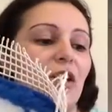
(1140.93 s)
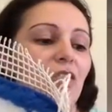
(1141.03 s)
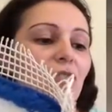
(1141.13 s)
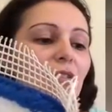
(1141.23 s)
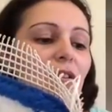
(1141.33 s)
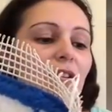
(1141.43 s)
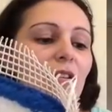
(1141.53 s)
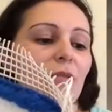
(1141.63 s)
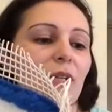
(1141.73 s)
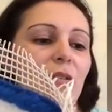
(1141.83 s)
latch hook
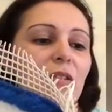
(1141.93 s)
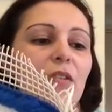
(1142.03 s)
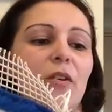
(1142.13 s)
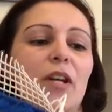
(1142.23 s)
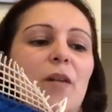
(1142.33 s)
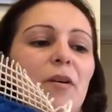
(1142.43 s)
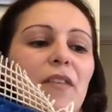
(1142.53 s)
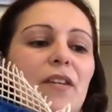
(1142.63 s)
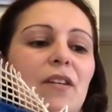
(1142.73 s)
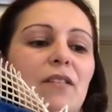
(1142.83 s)
when I was growing up. I think